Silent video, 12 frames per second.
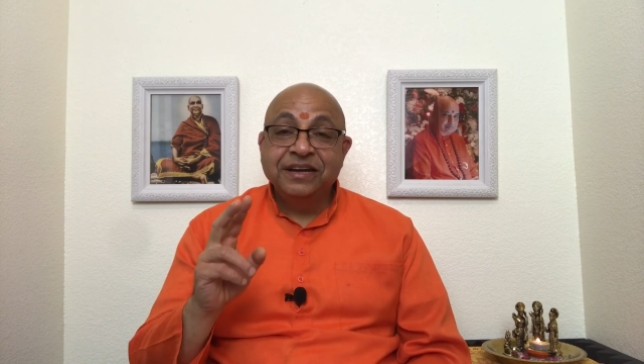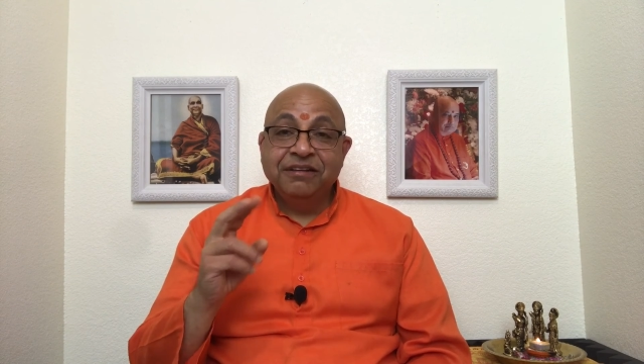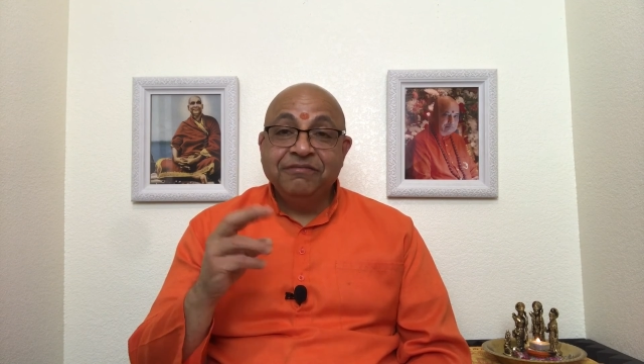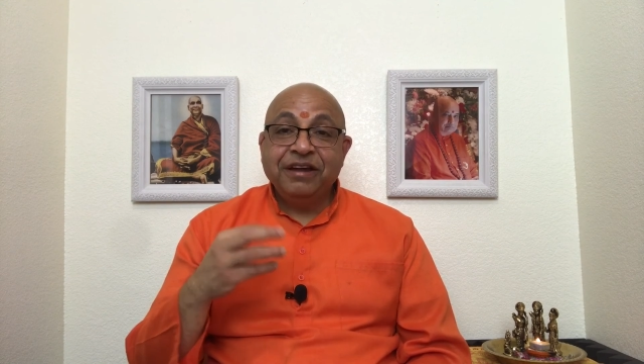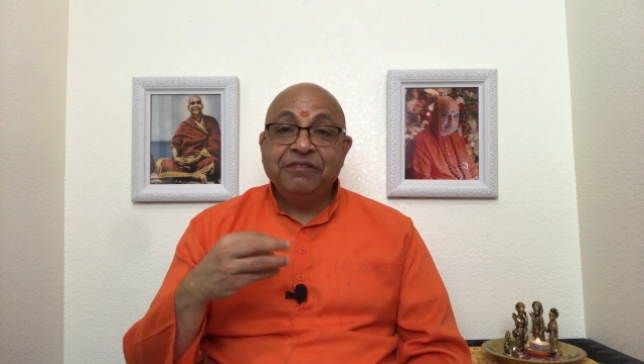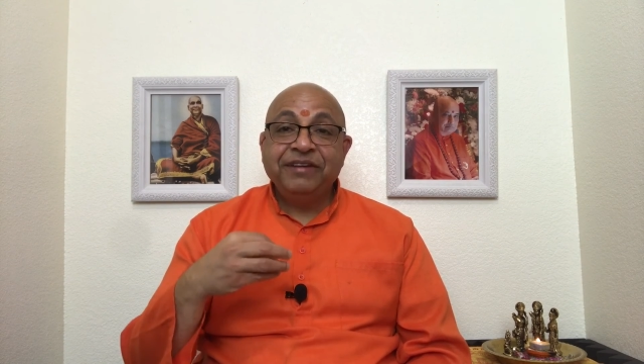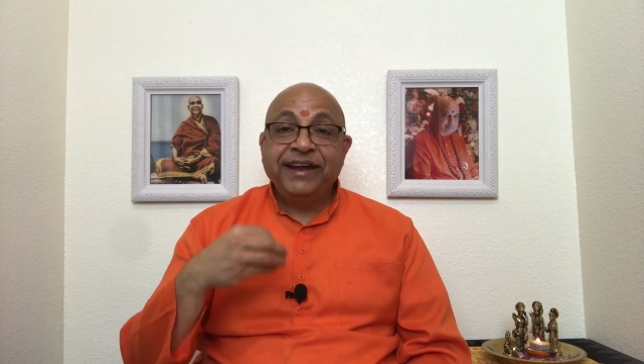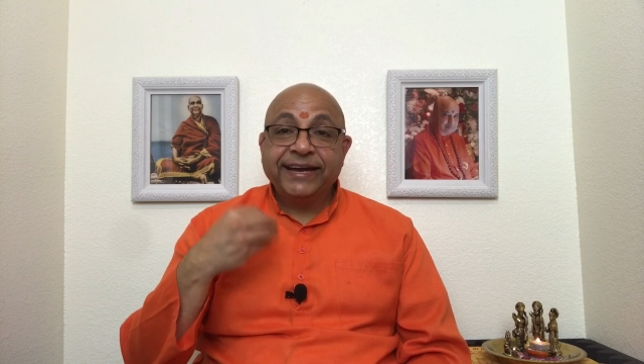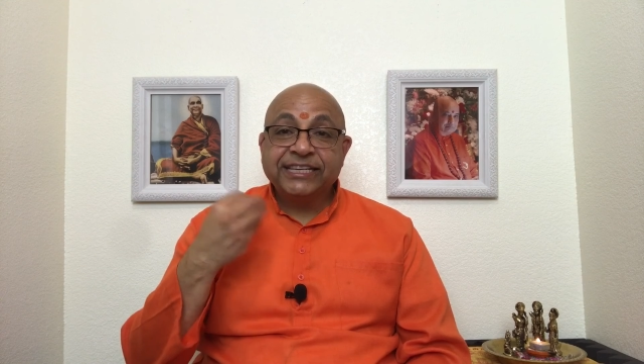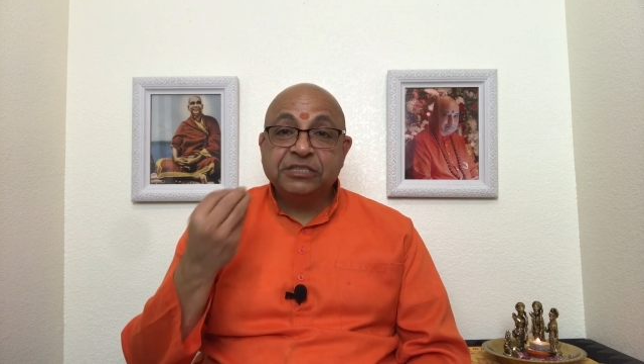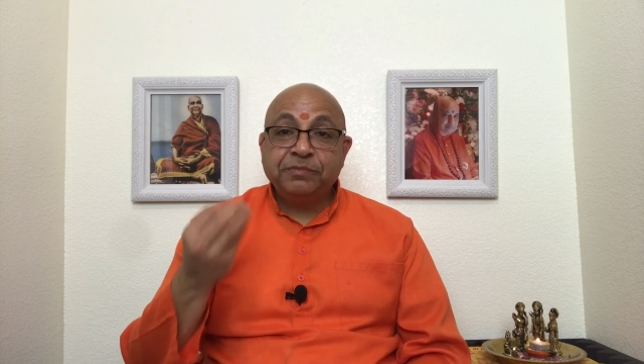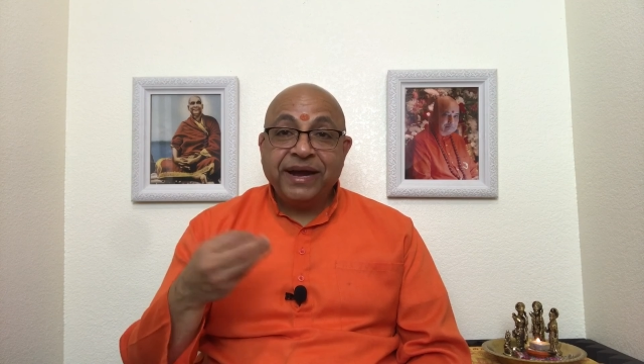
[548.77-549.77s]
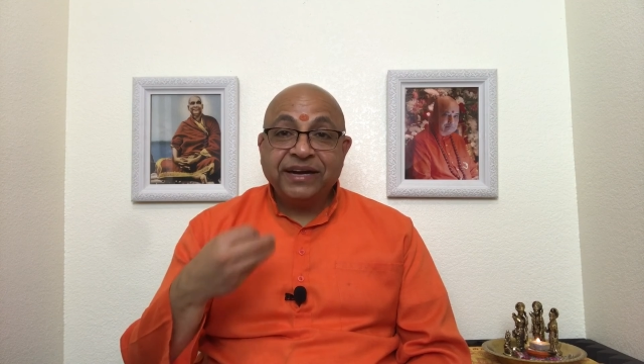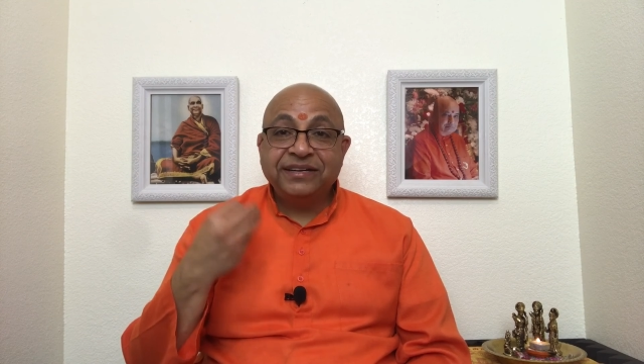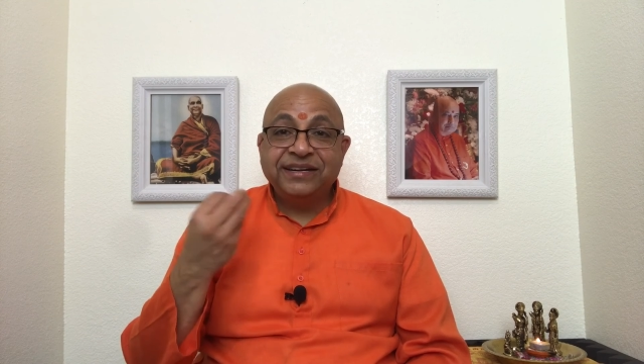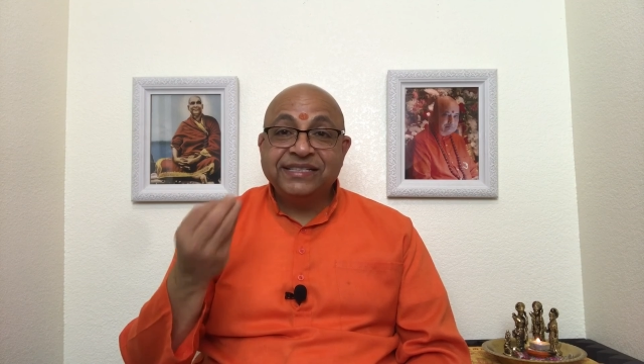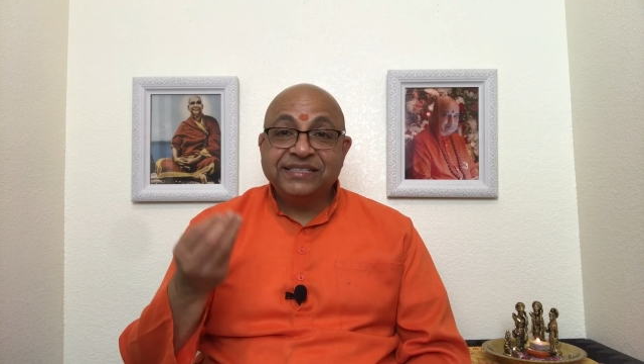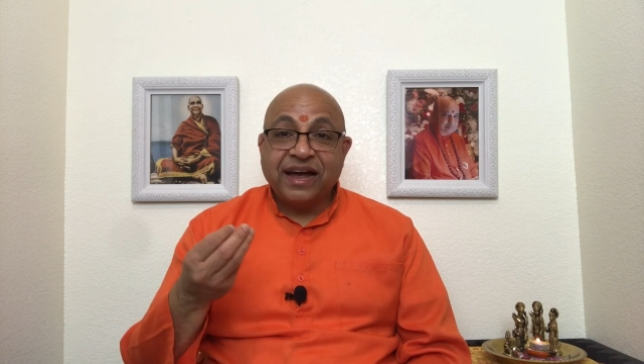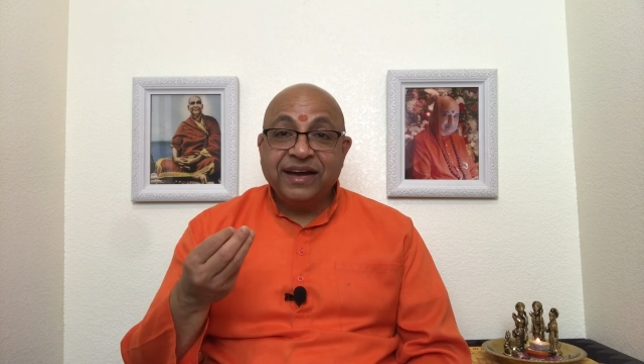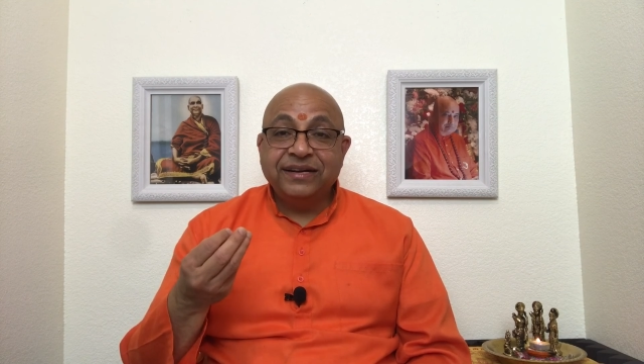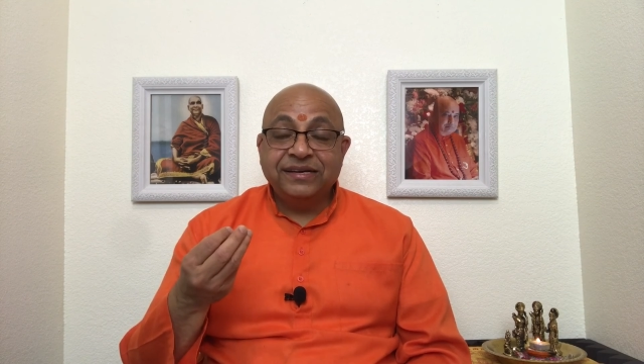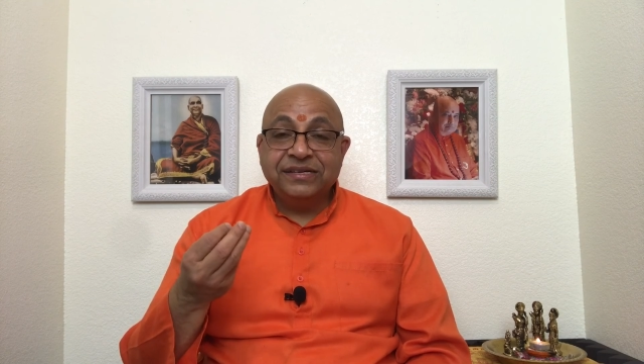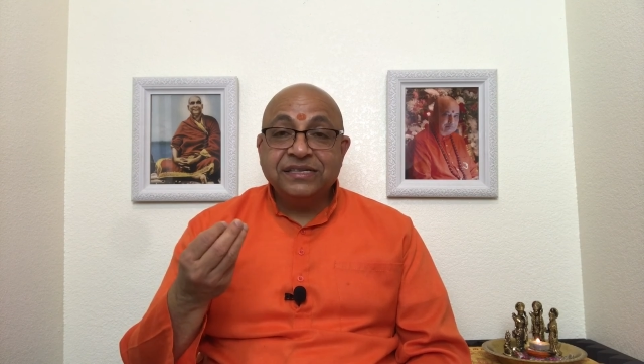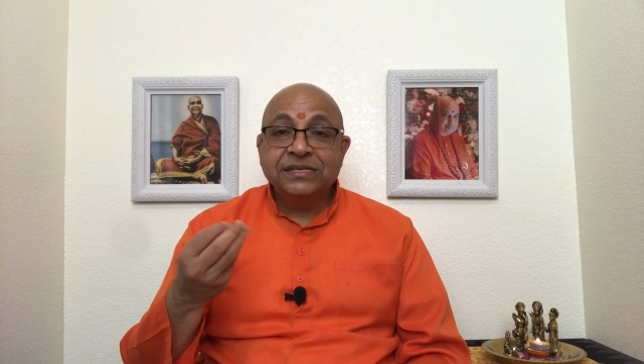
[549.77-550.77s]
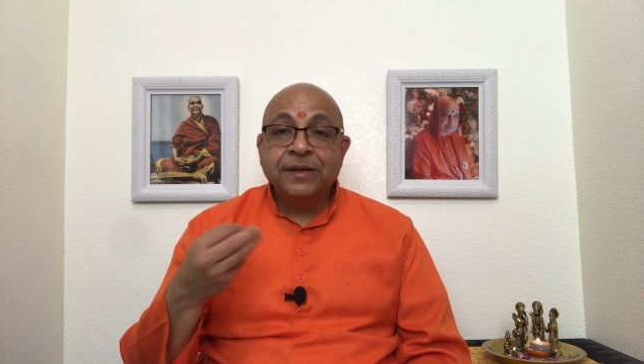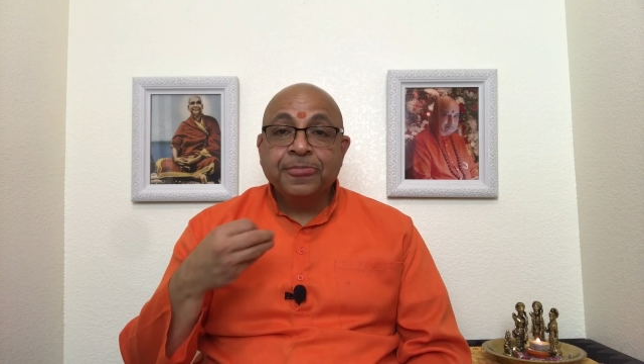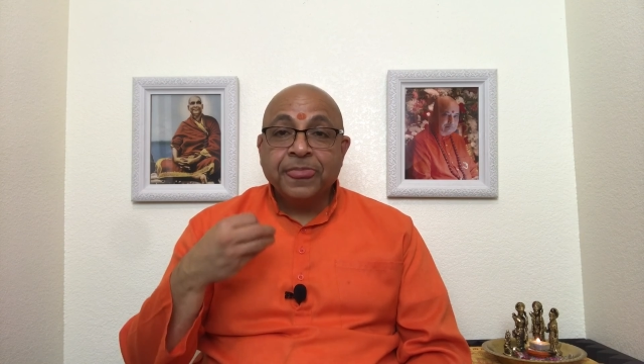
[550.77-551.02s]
When we expect desires